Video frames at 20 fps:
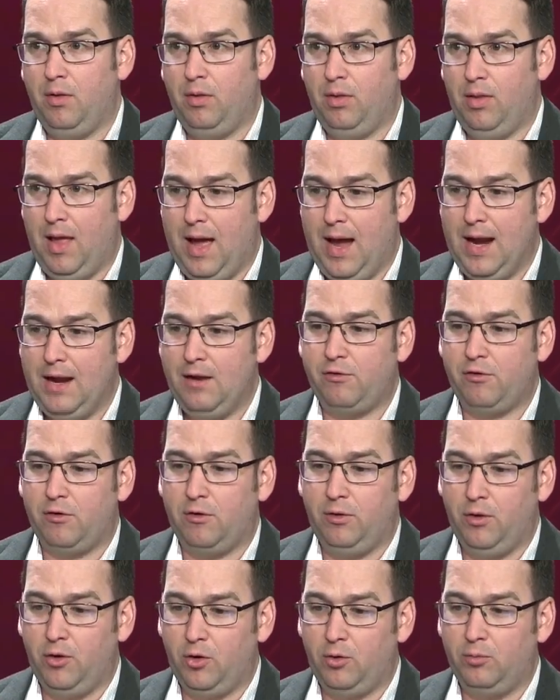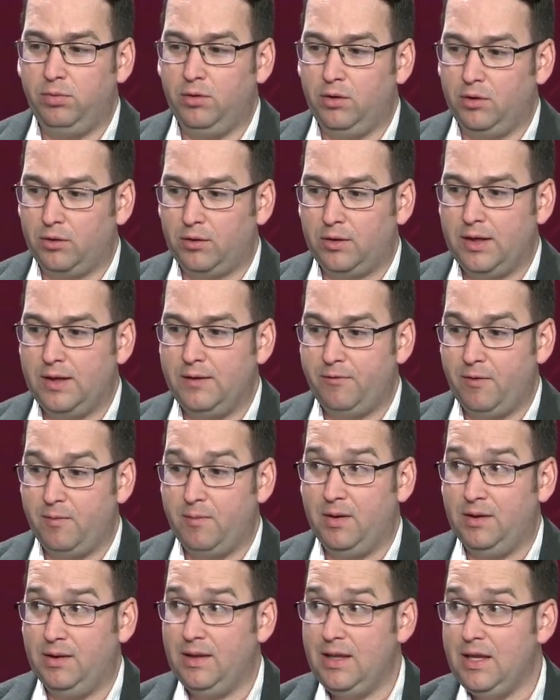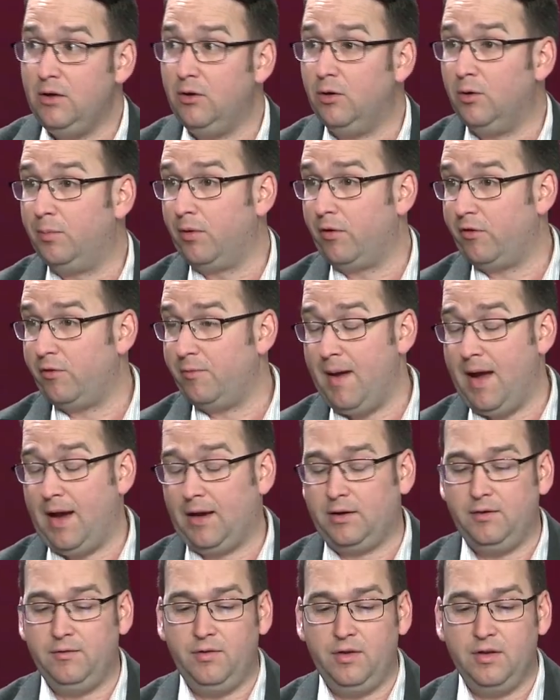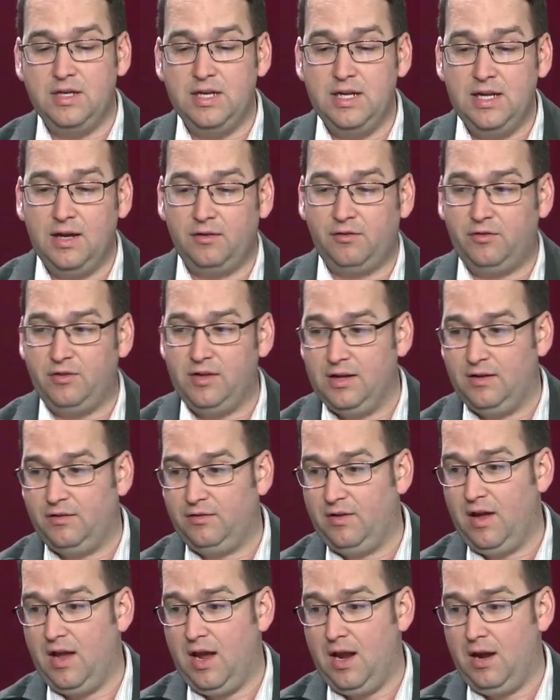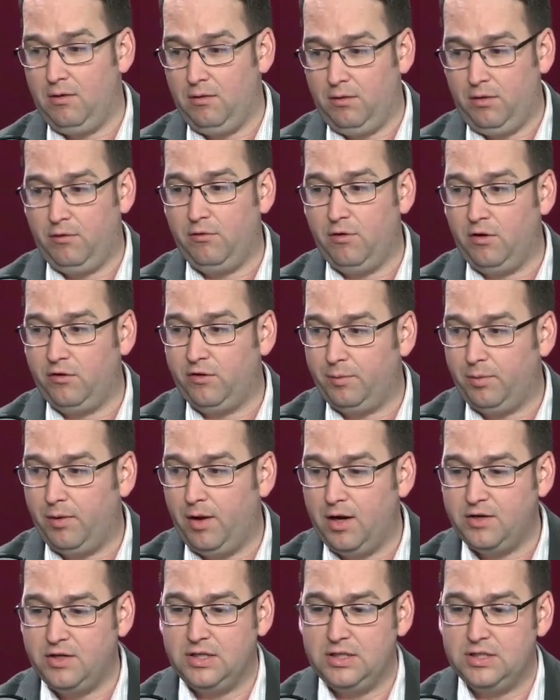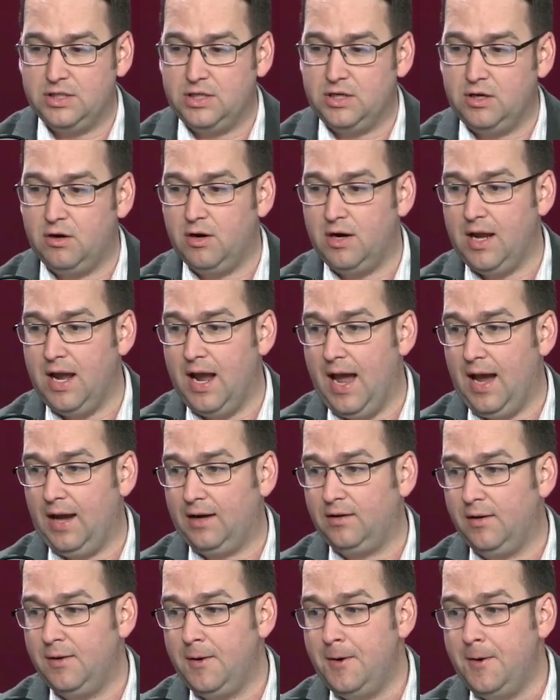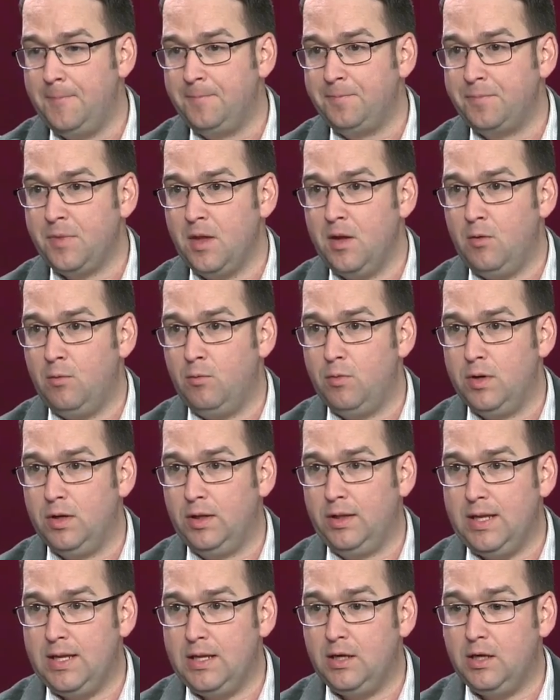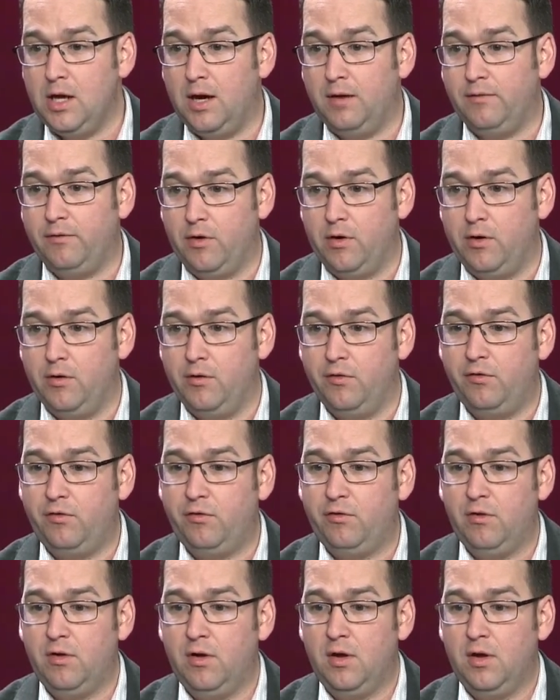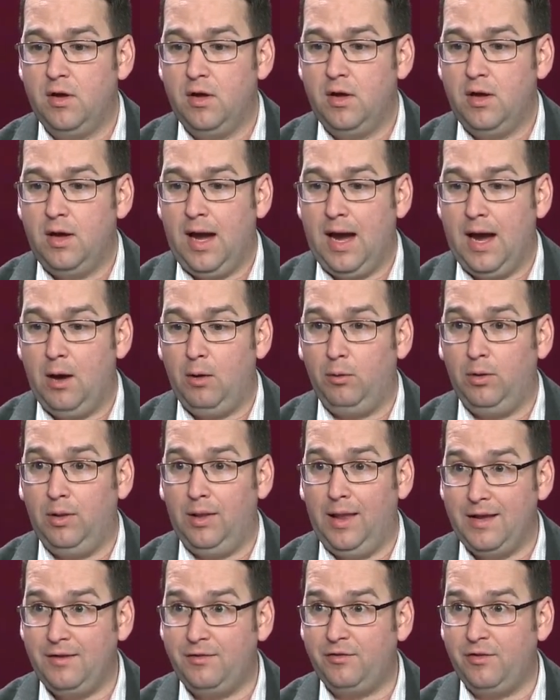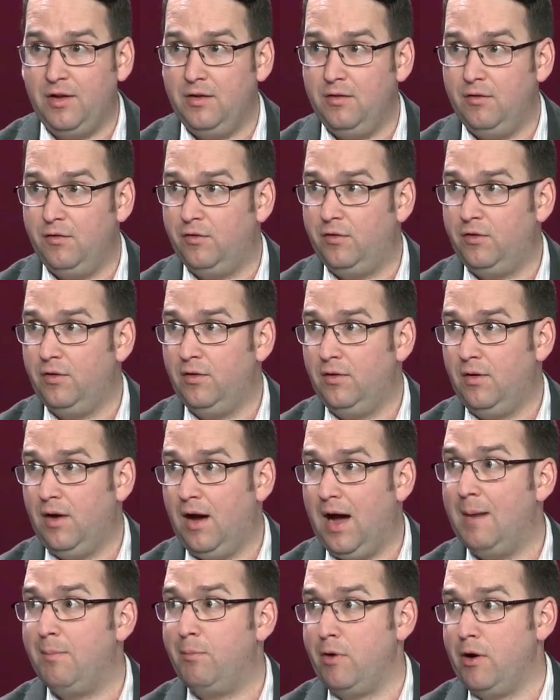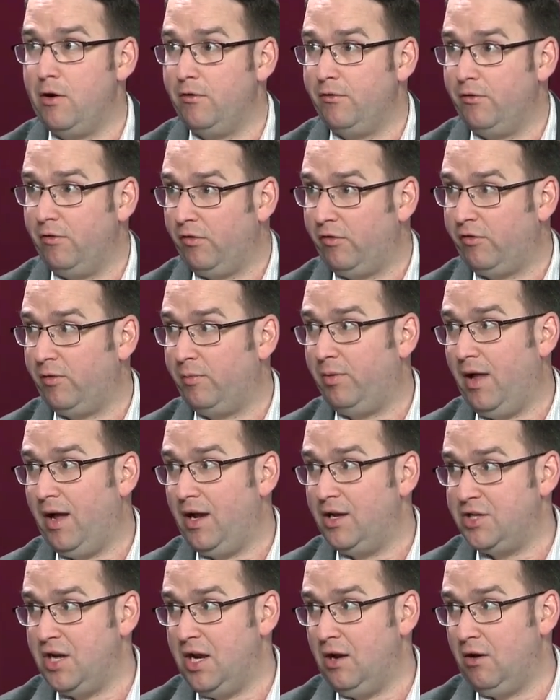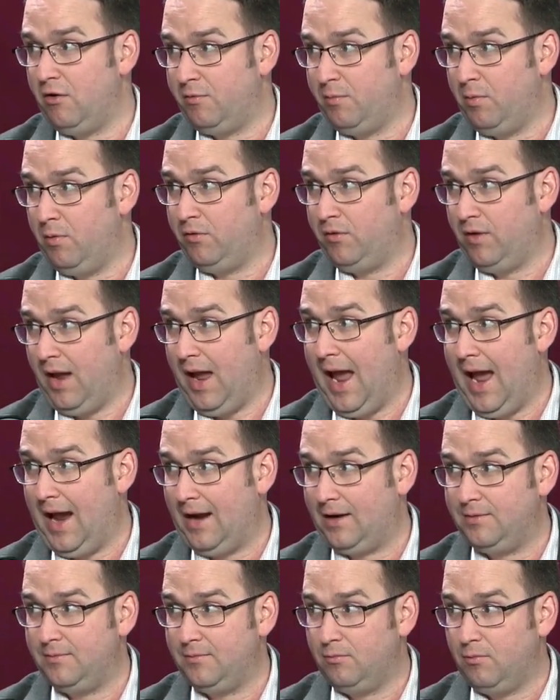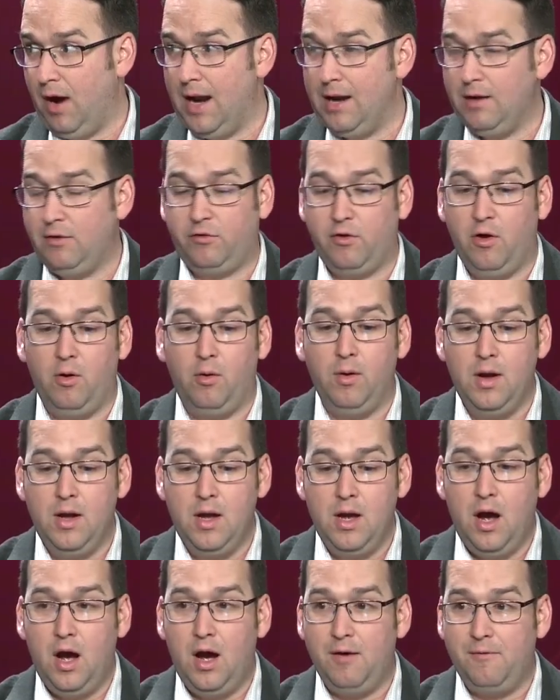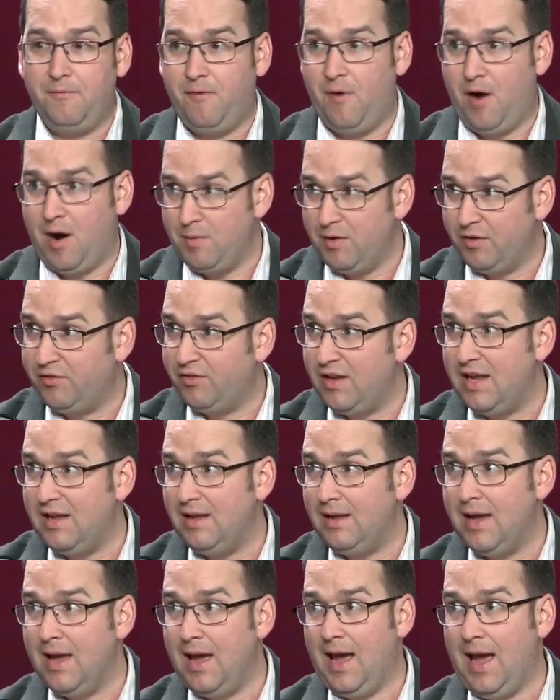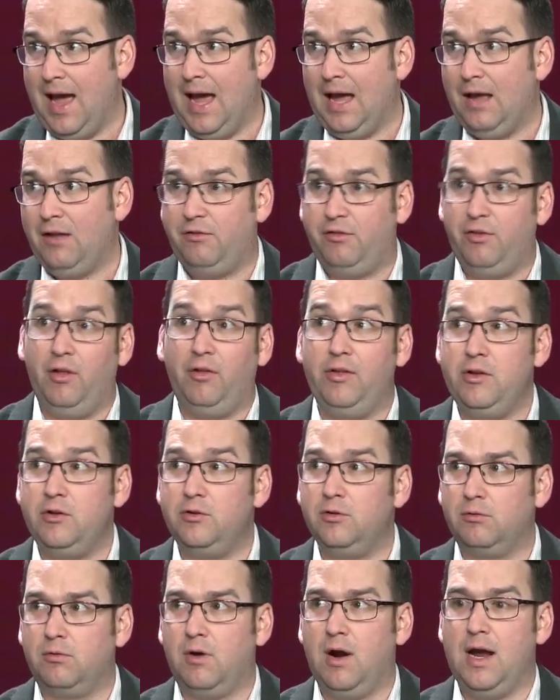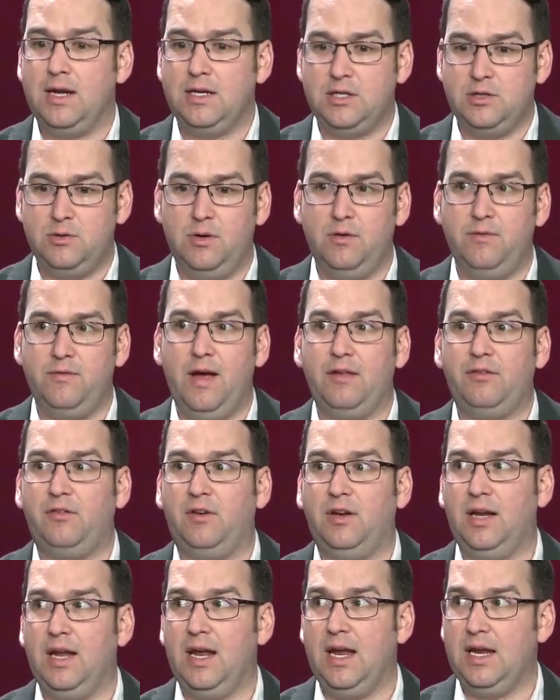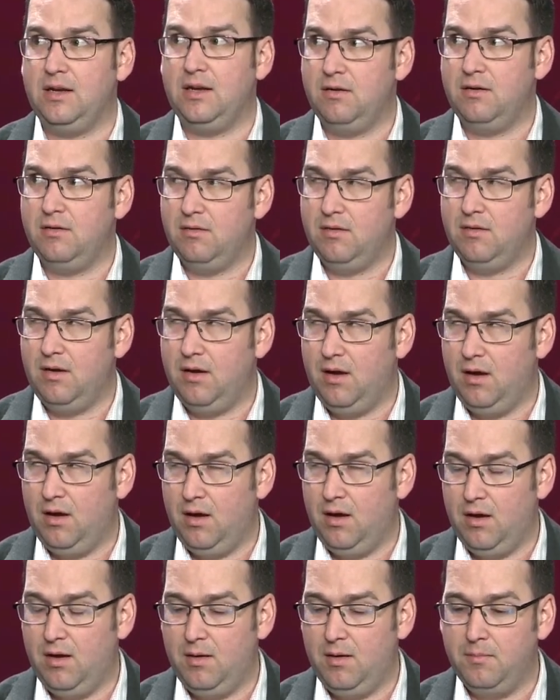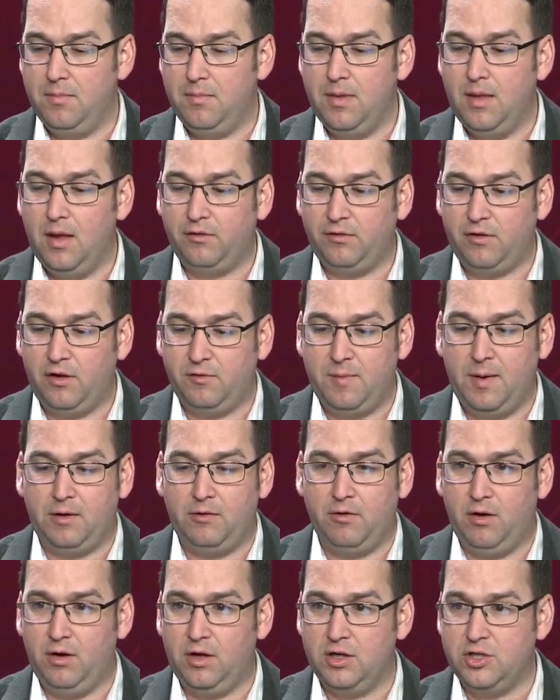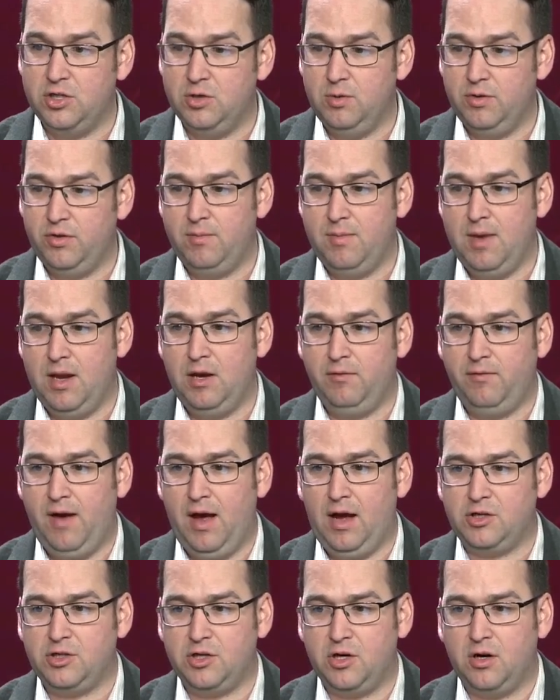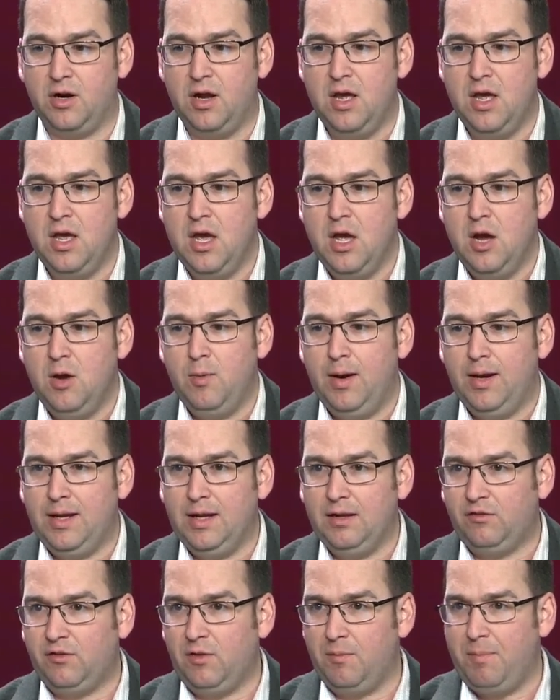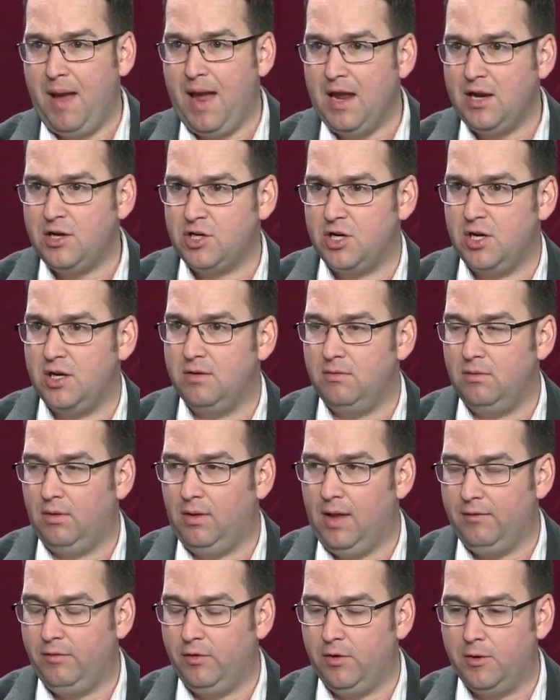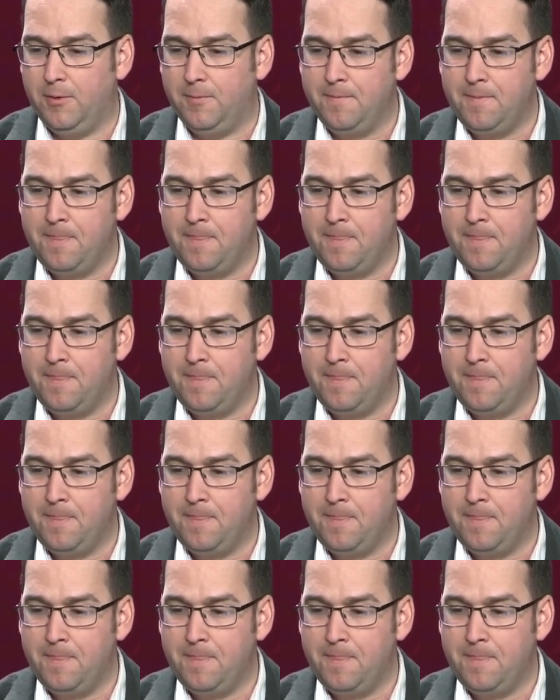lines are a little blurry from a legal perspective. The DSCSA, or the Drug Supply Chain Security Act, really governs how licensed operators in the supply chain are supposed to act, right? So a pharmacy has the legal right to investigate a suspect drug issue with the manufacturer. When it gets to patient level,